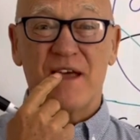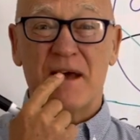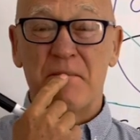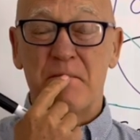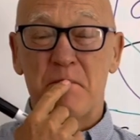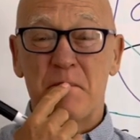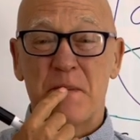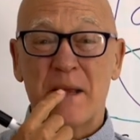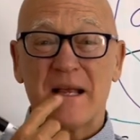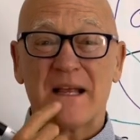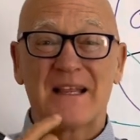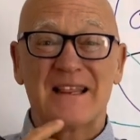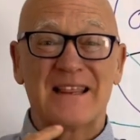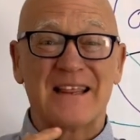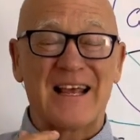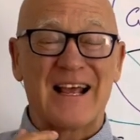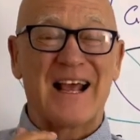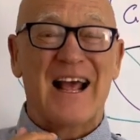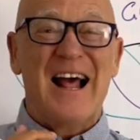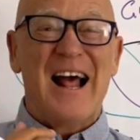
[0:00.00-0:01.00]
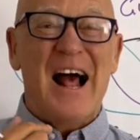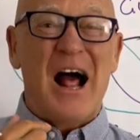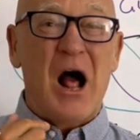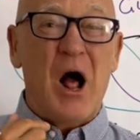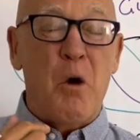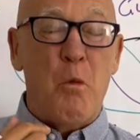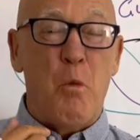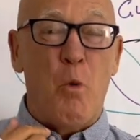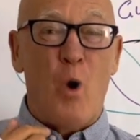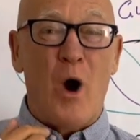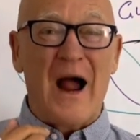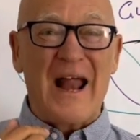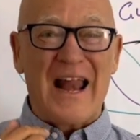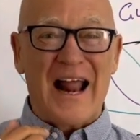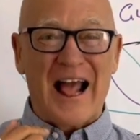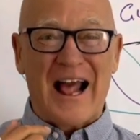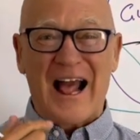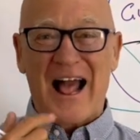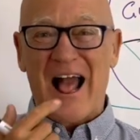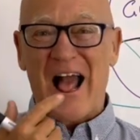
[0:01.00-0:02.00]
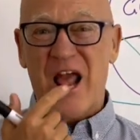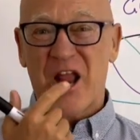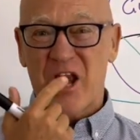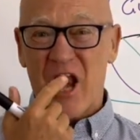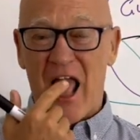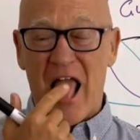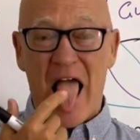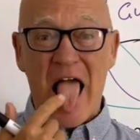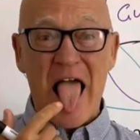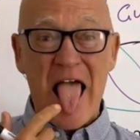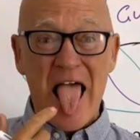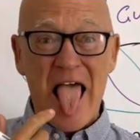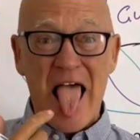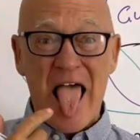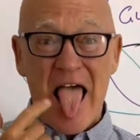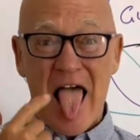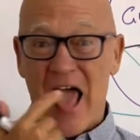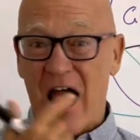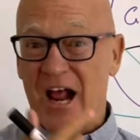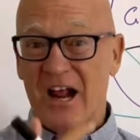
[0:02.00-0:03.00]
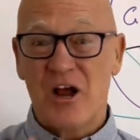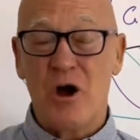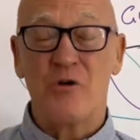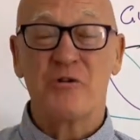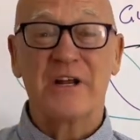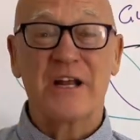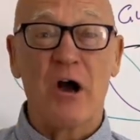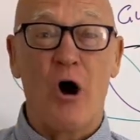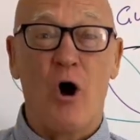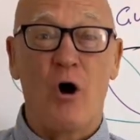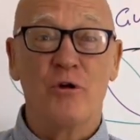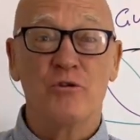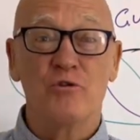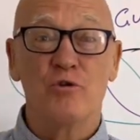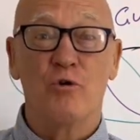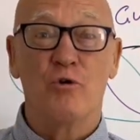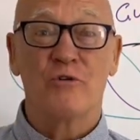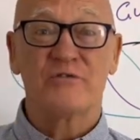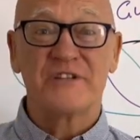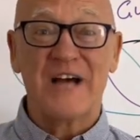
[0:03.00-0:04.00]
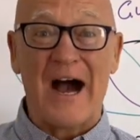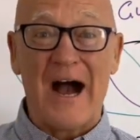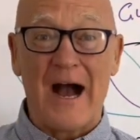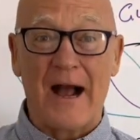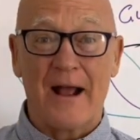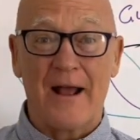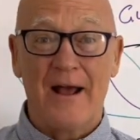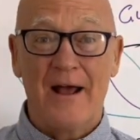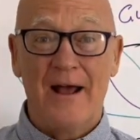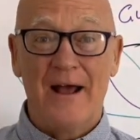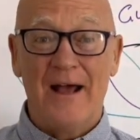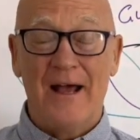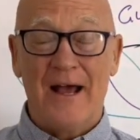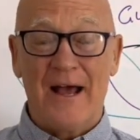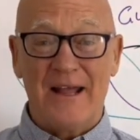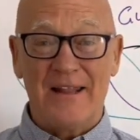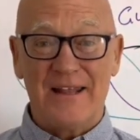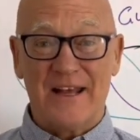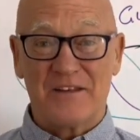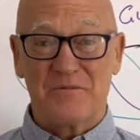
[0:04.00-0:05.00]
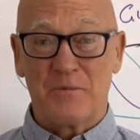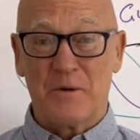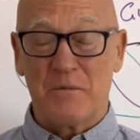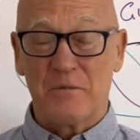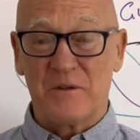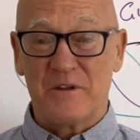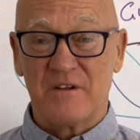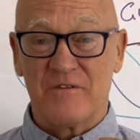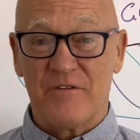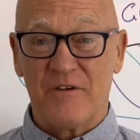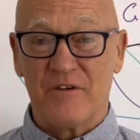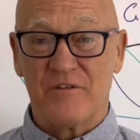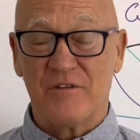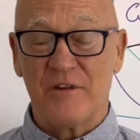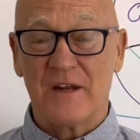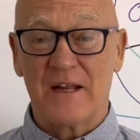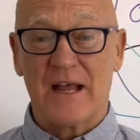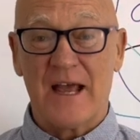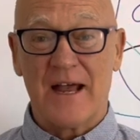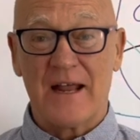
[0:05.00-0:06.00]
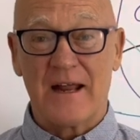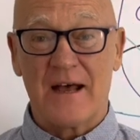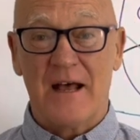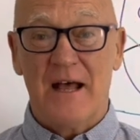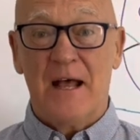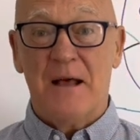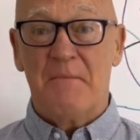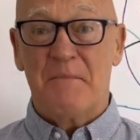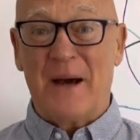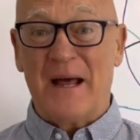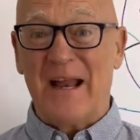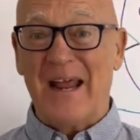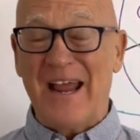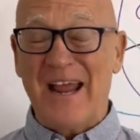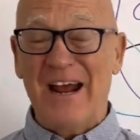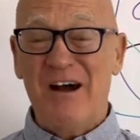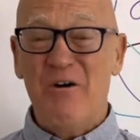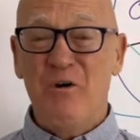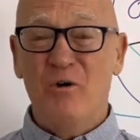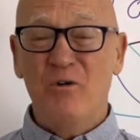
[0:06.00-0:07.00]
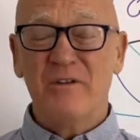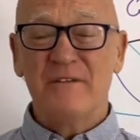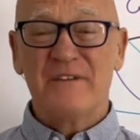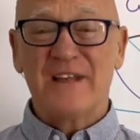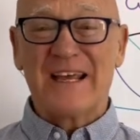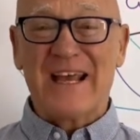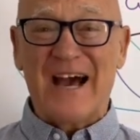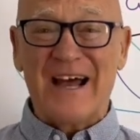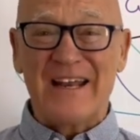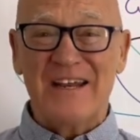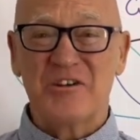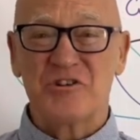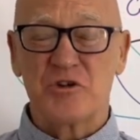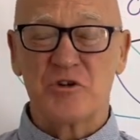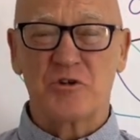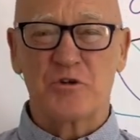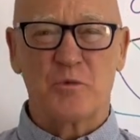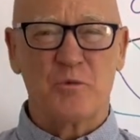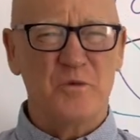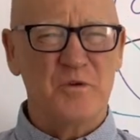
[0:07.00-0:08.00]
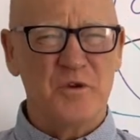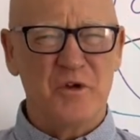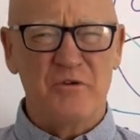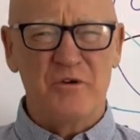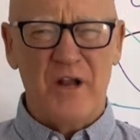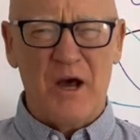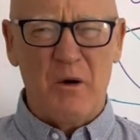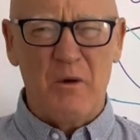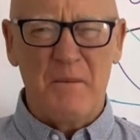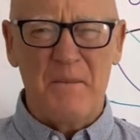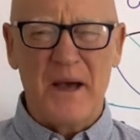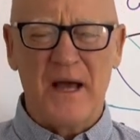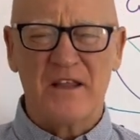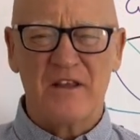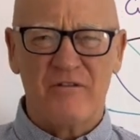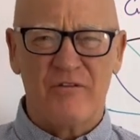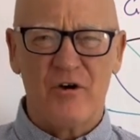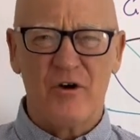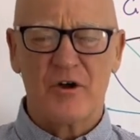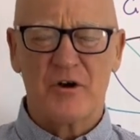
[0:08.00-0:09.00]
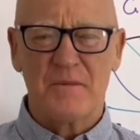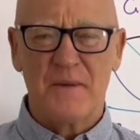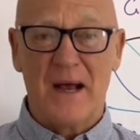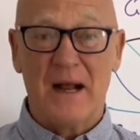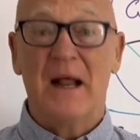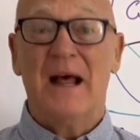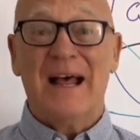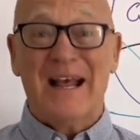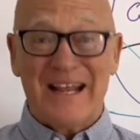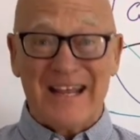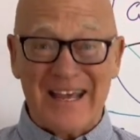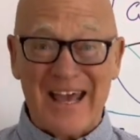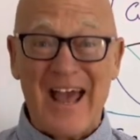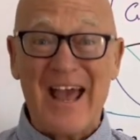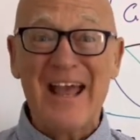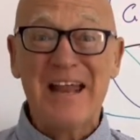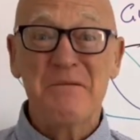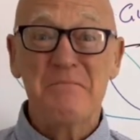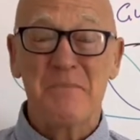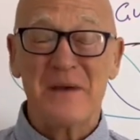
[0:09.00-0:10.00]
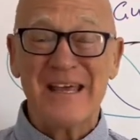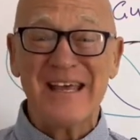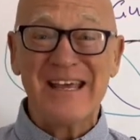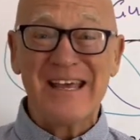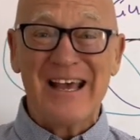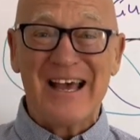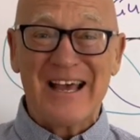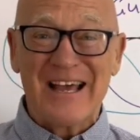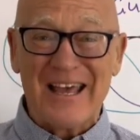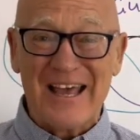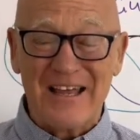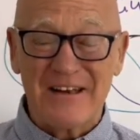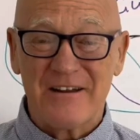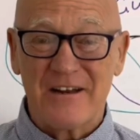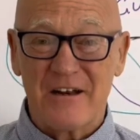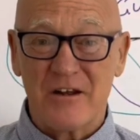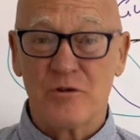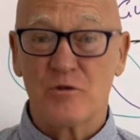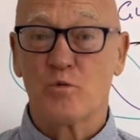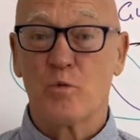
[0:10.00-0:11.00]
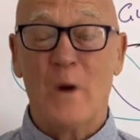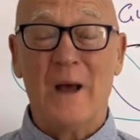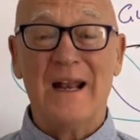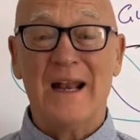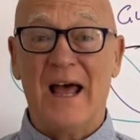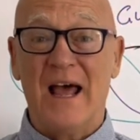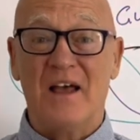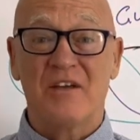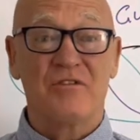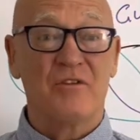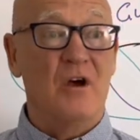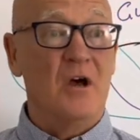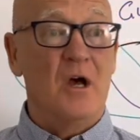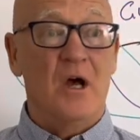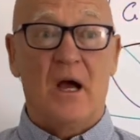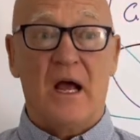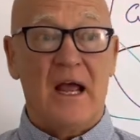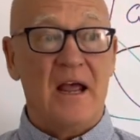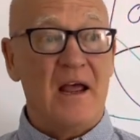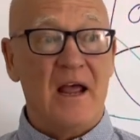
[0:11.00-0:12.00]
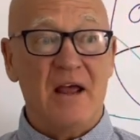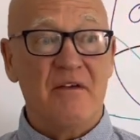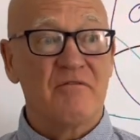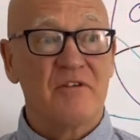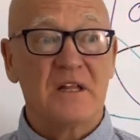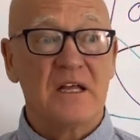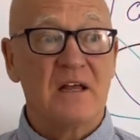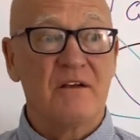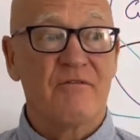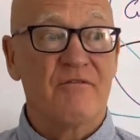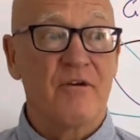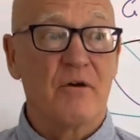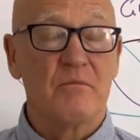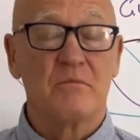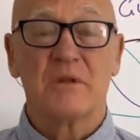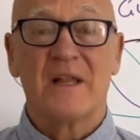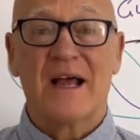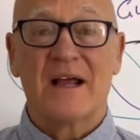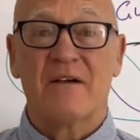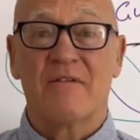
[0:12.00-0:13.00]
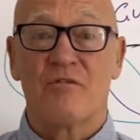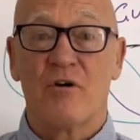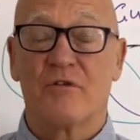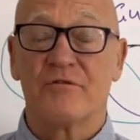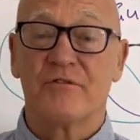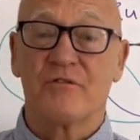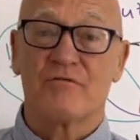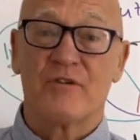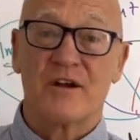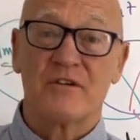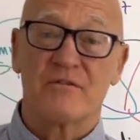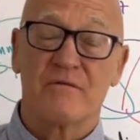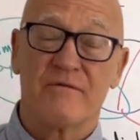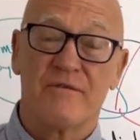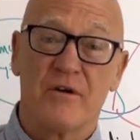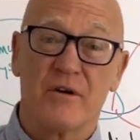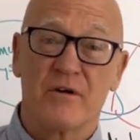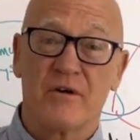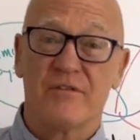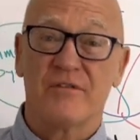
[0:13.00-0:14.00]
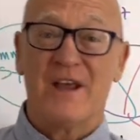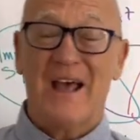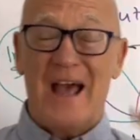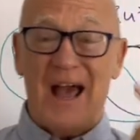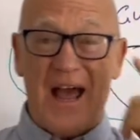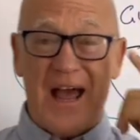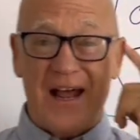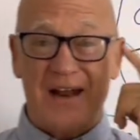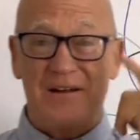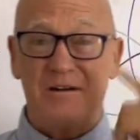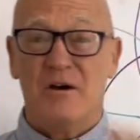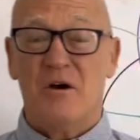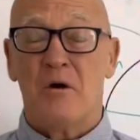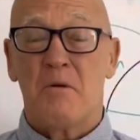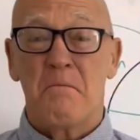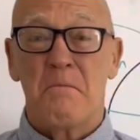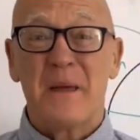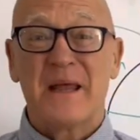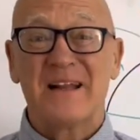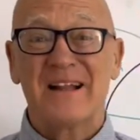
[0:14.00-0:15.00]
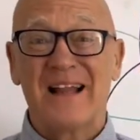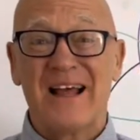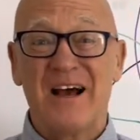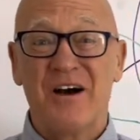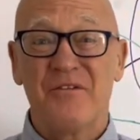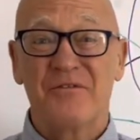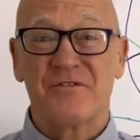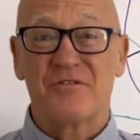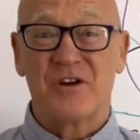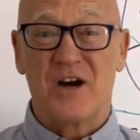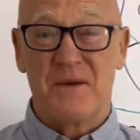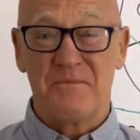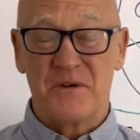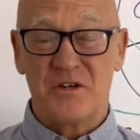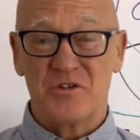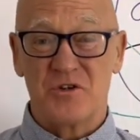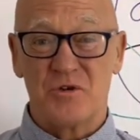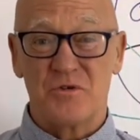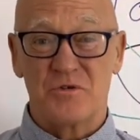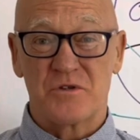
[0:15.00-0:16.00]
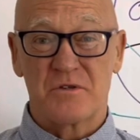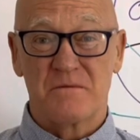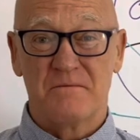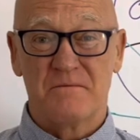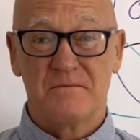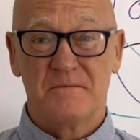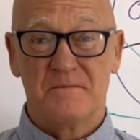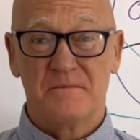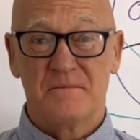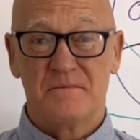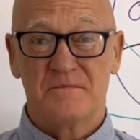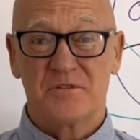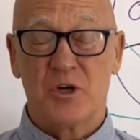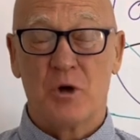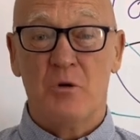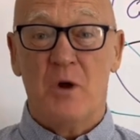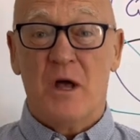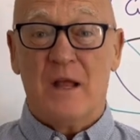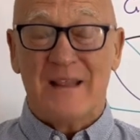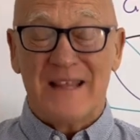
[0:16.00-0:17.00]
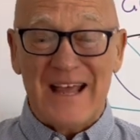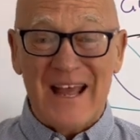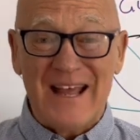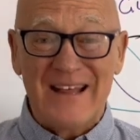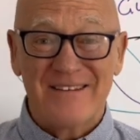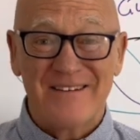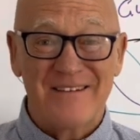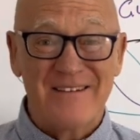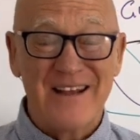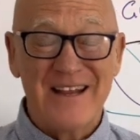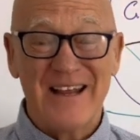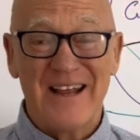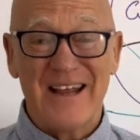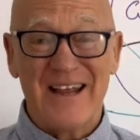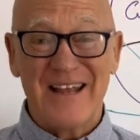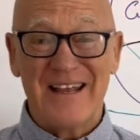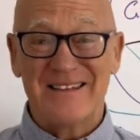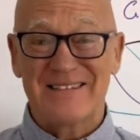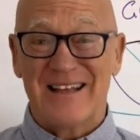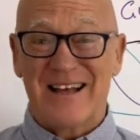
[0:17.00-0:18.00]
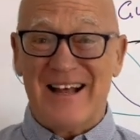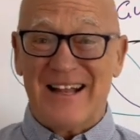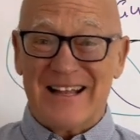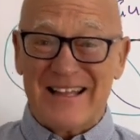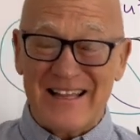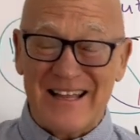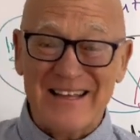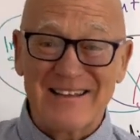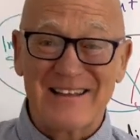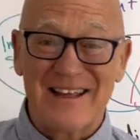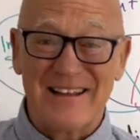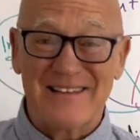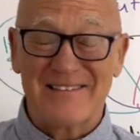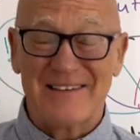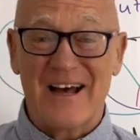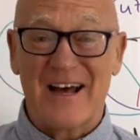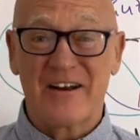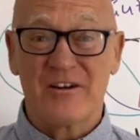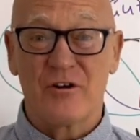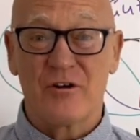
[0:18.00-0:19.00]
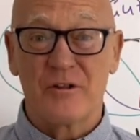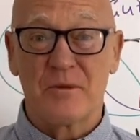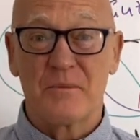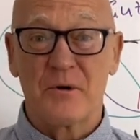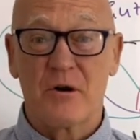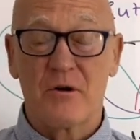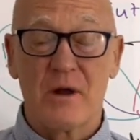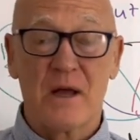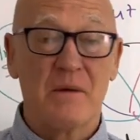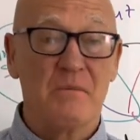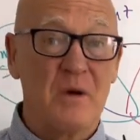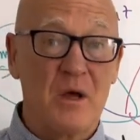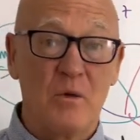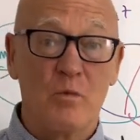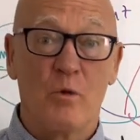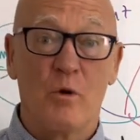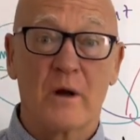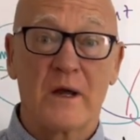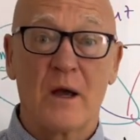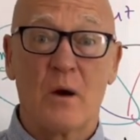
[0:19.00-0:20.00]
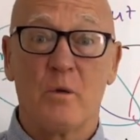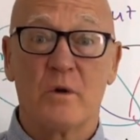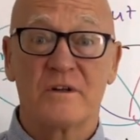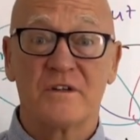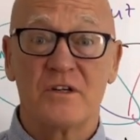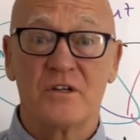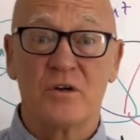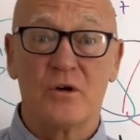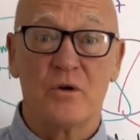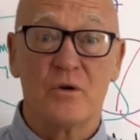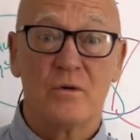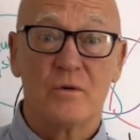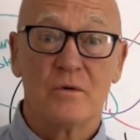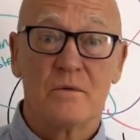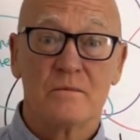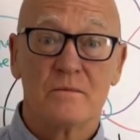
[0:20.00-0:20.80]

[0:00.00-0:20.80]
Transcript: that big, thick, white coating on your tongue. And that's probably the first indicator. But all of the gut issues that you know about, you've heard about, can be candida, as well as everything from lack of concentration, focus, and mental health type issues. So the answer here is, let's get started on the program and work out what to do.